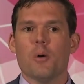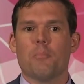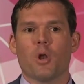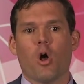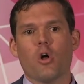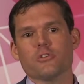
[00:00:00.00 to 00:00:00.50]

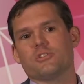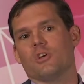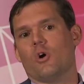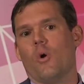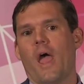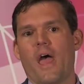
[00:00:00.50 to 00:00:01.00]
but
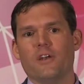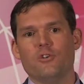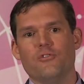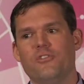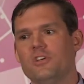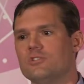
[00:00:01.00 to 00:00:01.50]
also add
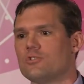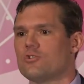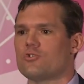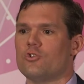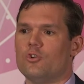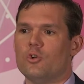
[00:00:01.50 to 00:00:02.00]
new
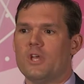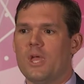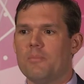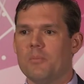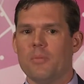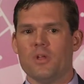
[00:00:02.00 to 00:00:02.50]
features or new
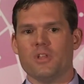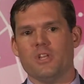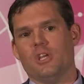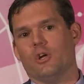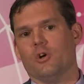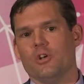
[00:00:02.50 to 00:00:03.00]

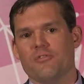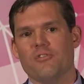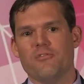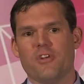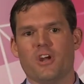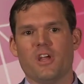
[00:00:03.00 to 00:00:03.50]
capability or
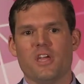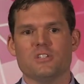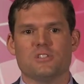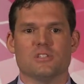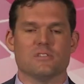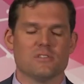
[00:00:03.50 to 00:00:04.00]
different
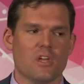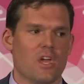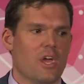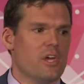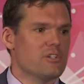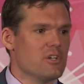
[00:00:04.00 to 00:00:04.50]
variations.
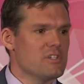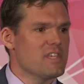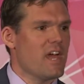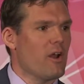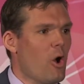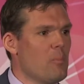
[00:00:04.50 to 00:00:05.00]
Turns
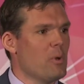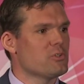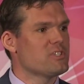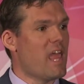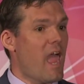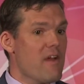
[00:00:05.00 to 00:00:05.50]
out
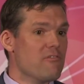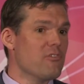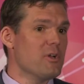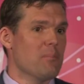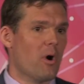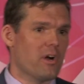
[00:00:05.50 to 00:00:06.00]
almost
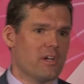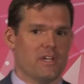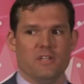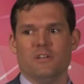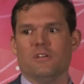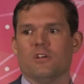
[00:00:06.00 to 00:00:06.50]
every
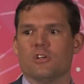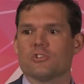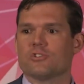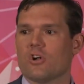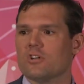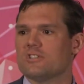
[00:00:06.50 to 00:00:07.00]
market
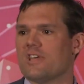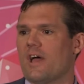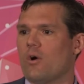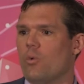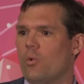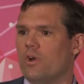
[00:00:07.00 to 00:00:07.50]
starts
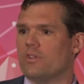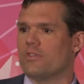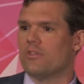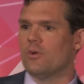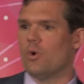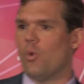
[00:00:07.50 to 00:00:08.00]
out
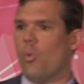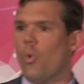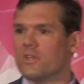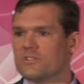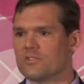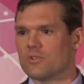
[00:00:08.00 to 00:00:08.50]
with
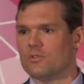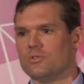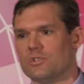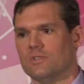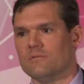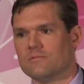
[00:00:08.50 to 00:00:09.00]
one
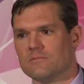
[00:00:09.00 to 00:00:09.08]
solution.